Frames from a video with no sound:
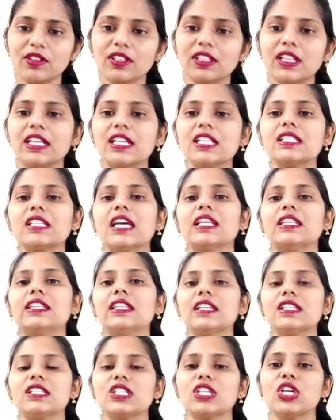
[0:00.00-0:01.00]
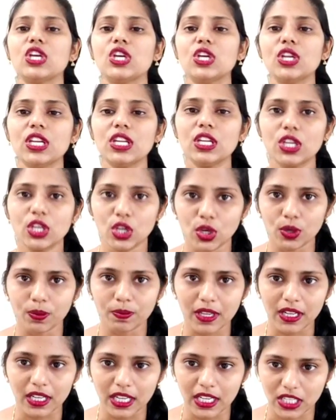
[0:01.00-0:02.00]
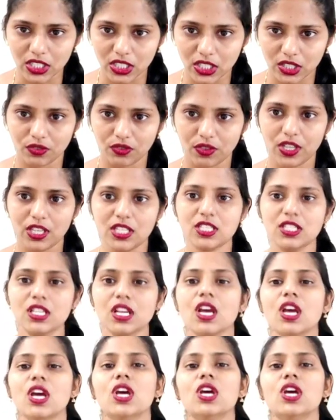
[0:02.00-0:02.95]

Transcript: 1 that is ethics in human interface.